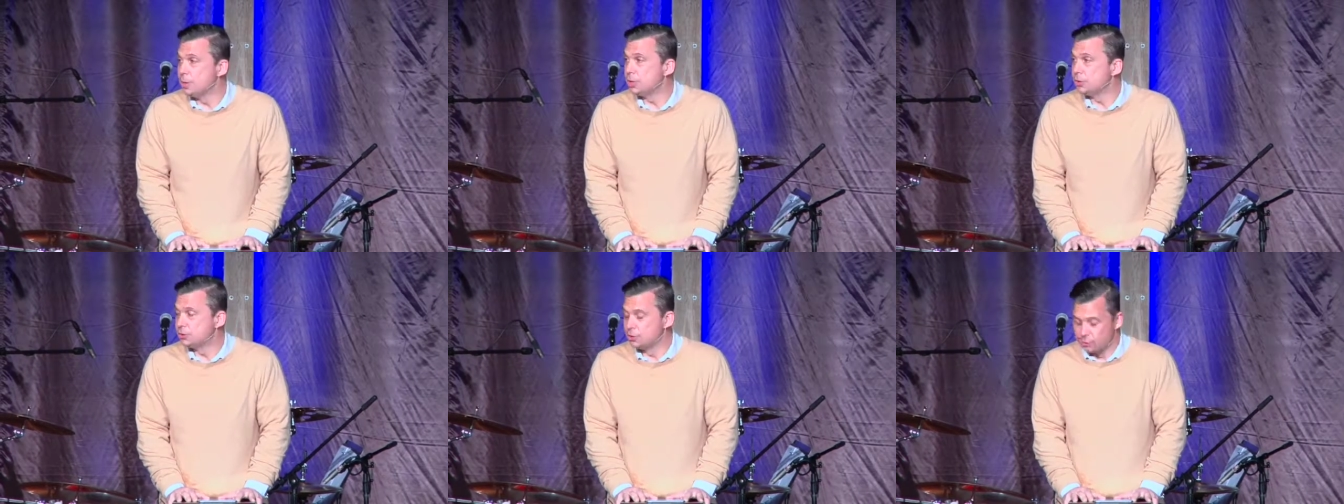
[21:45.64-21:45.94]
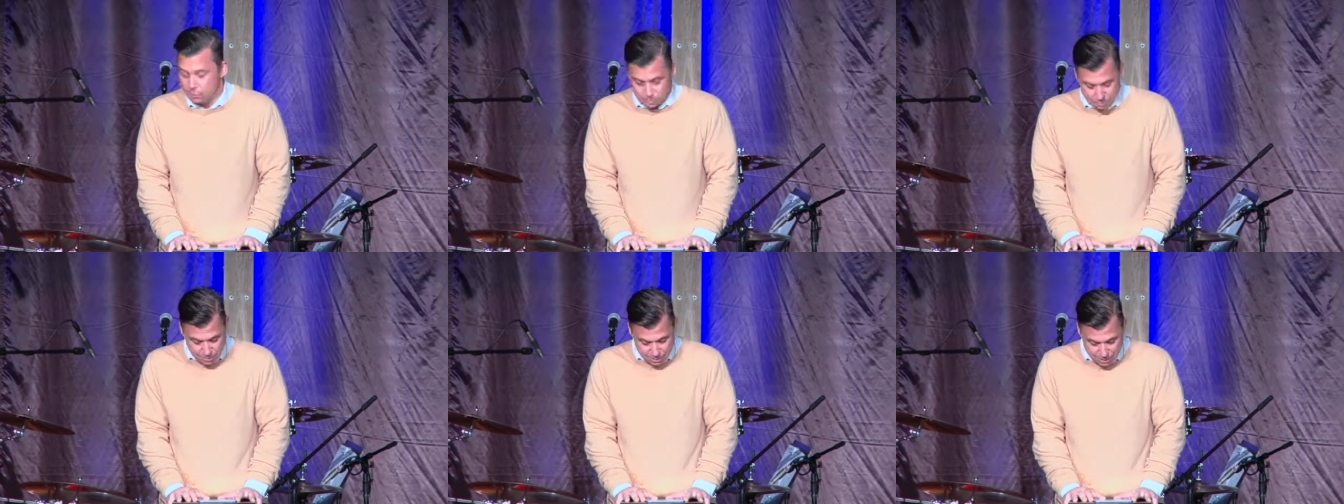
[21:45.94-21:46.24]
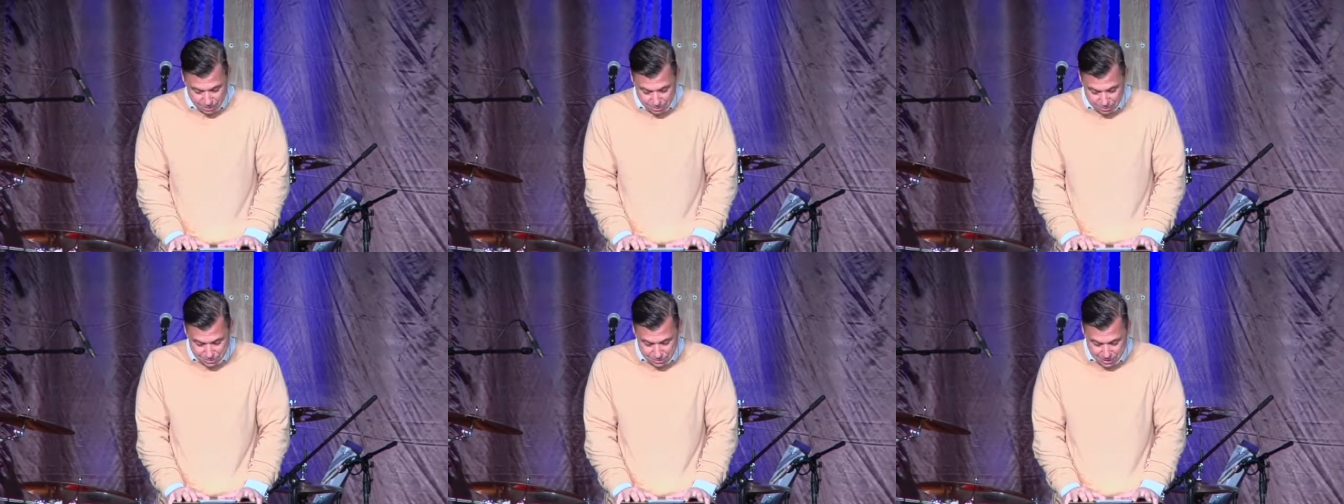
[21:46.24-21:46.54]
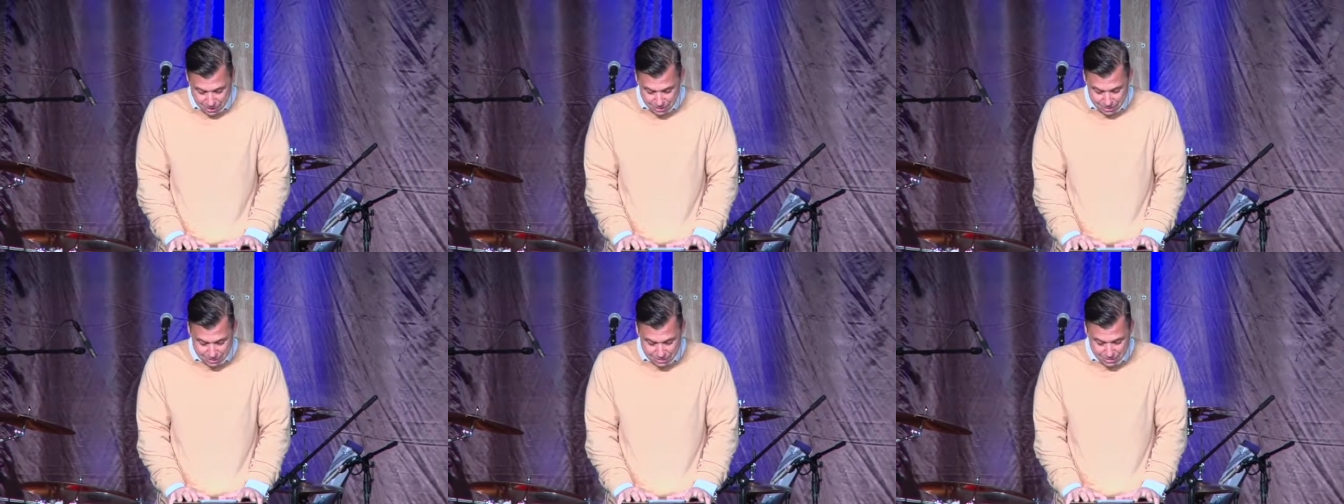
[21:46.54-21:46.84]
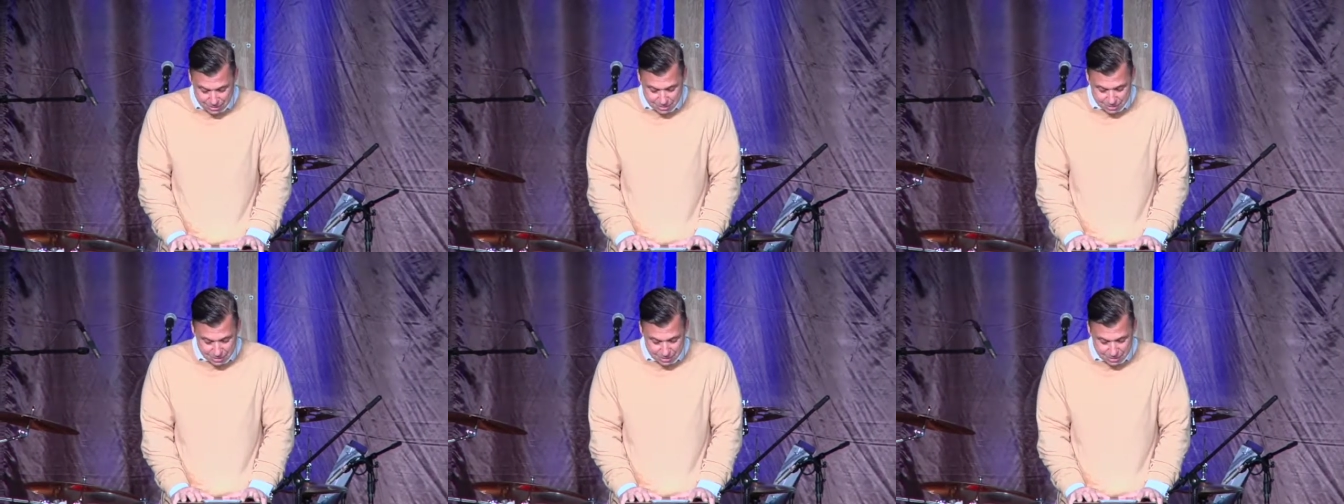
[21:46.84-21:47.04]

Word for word: too? And Peter says,